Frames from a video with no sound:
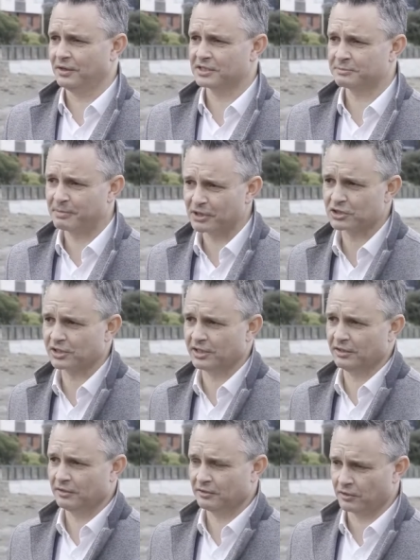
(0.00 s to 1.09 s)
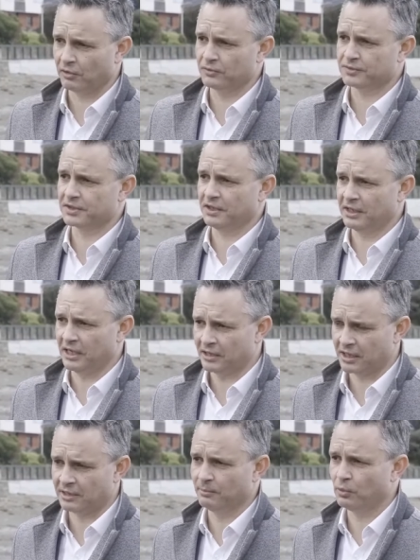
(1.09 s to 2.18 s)
especially those in our
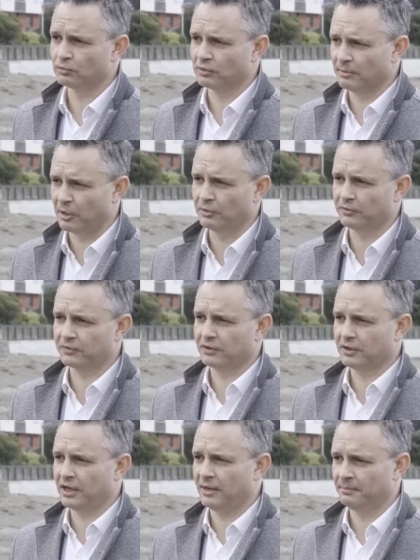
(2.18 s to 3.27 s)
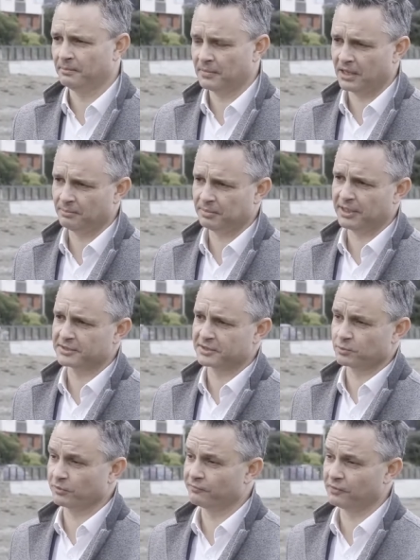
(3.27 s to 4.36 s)
kind of more remote um, uh, places
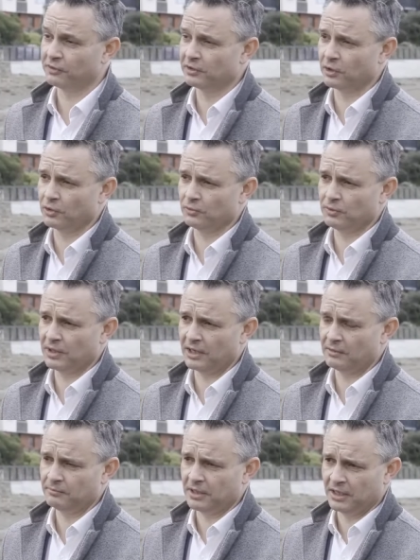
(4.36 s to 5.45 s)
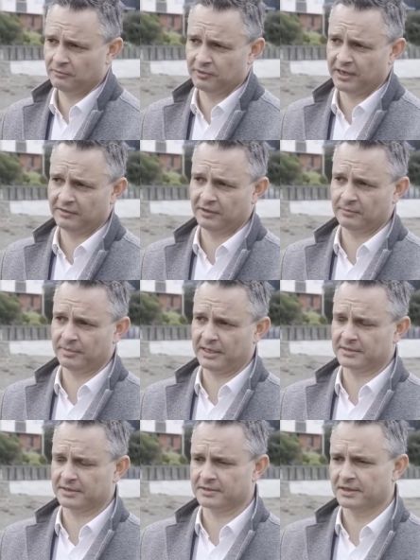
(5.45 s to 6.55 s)
with very low uh, uh rating
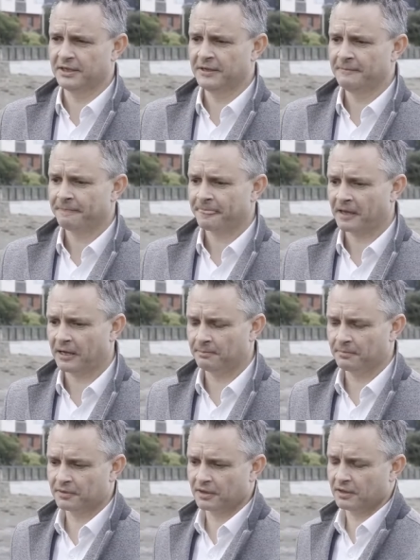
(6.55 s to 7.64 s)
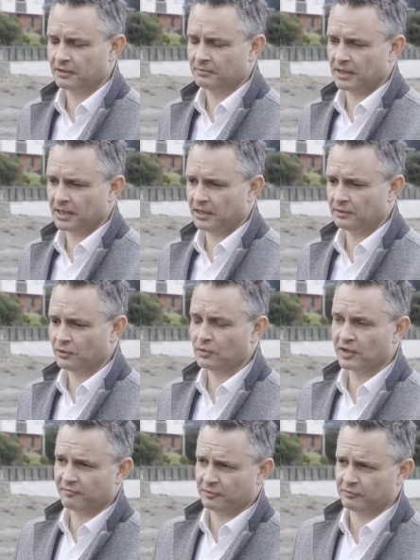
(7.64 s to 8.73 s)
bases. Um, the uh, local
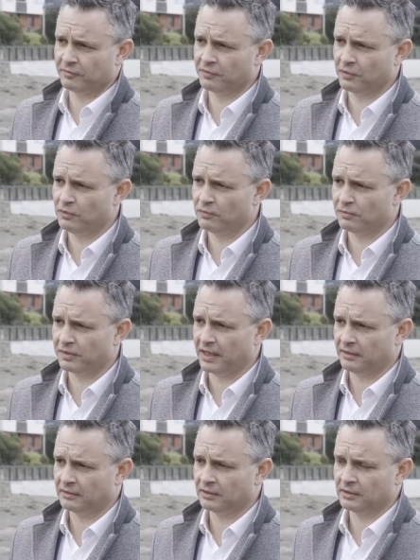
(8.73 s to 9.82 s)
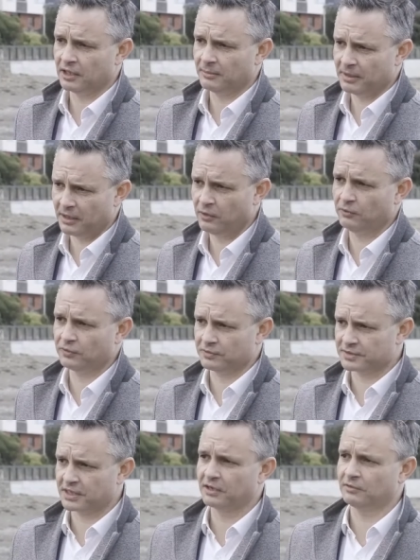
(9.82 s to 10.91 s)
government review that Nanaia Mahuta
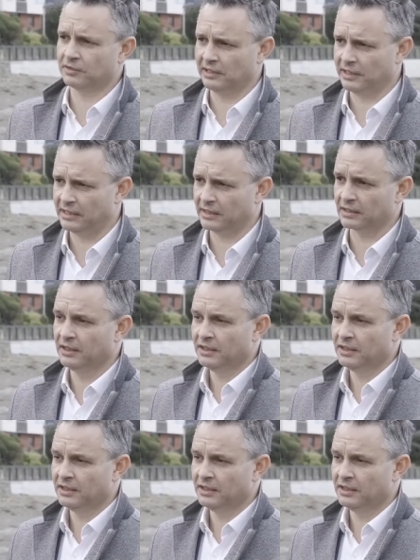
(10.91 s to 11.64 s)
is currently leading